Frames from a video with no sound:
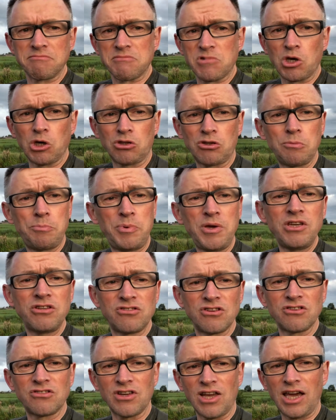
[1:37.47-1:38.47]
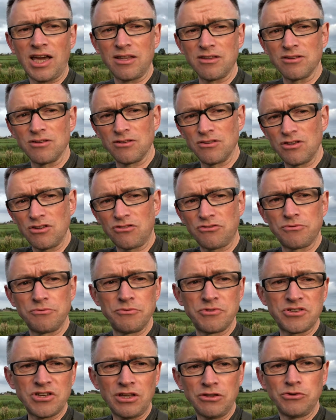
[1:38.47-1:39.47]
cut to pieces and
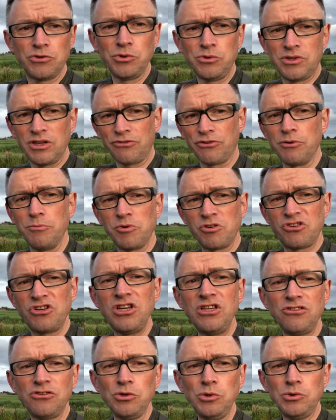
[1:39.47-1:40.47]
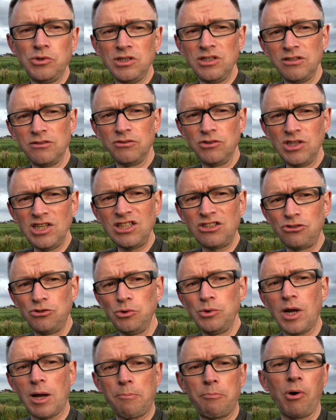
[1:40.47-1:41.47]
sent to different machines who each do
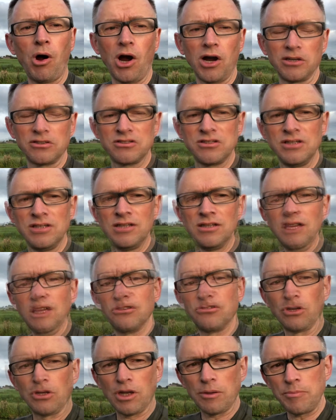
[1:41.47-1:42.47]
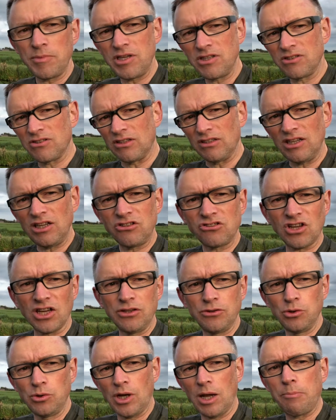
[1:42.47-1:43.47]
their part. So that means that each can
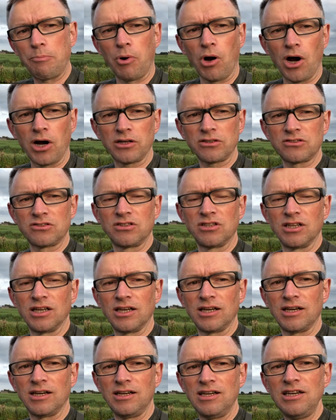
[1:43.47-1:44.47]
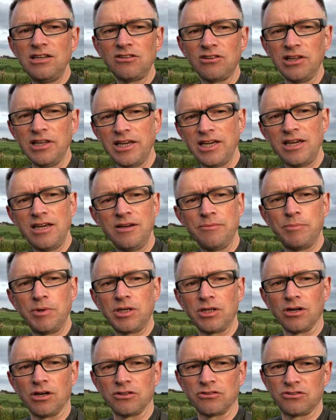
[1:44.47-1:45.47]
do their part easily
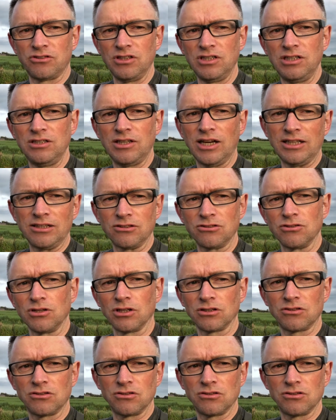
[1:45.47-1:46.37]
because the data is not